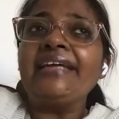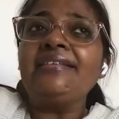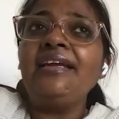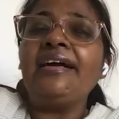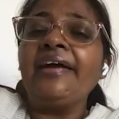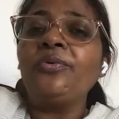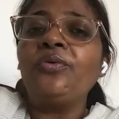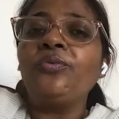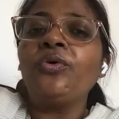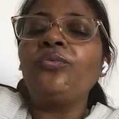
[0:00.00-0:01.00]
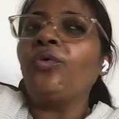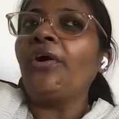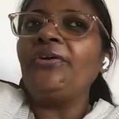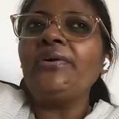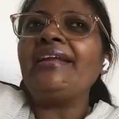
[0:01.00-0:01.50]
I think I would, would
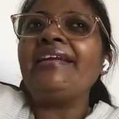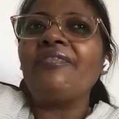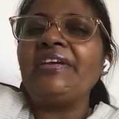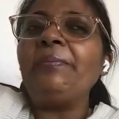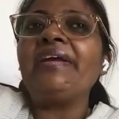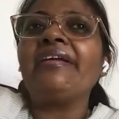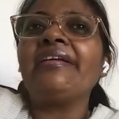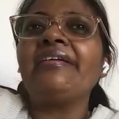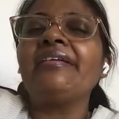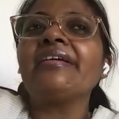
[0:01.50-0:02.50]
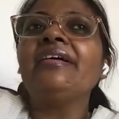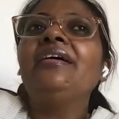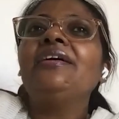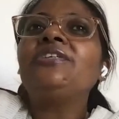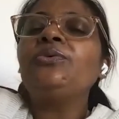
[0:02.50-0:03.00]
want to tell every parent
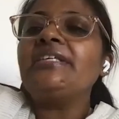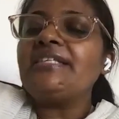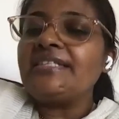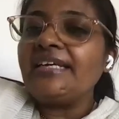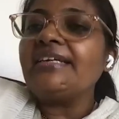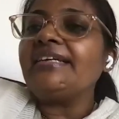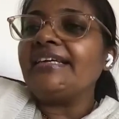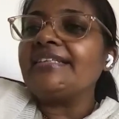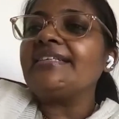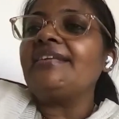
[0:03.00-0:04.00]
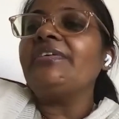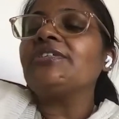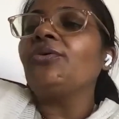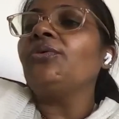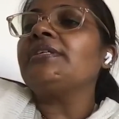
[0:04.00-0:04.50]
to just stay connected with
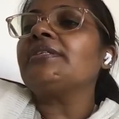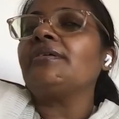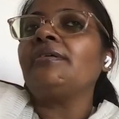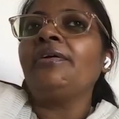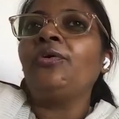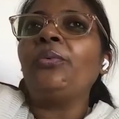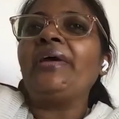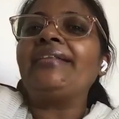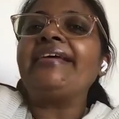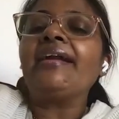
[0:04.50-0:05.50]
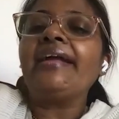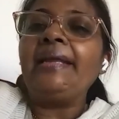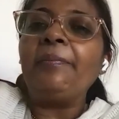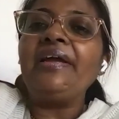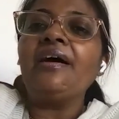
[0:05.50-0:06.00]
Skoolz, uh, you know, where they are
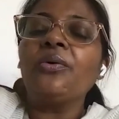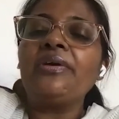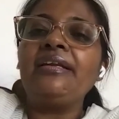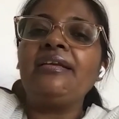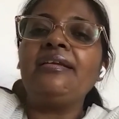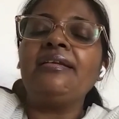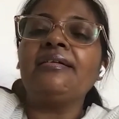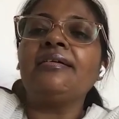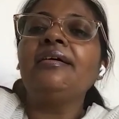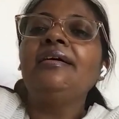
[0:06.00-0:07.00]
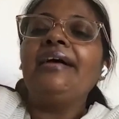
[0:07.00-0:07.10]
helping out in uh,